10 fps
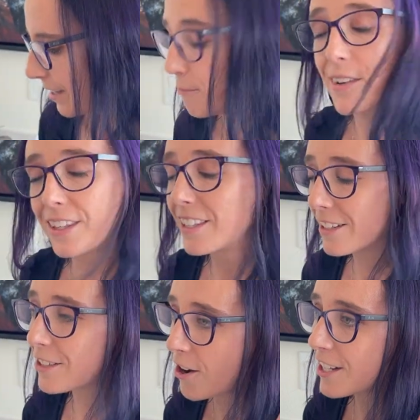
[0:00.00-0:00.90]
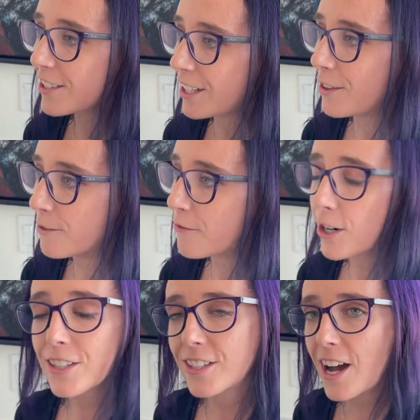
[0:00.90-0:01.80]
This is honestly the
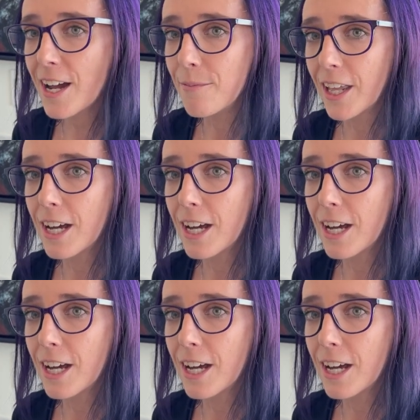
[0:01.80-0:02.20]
first time that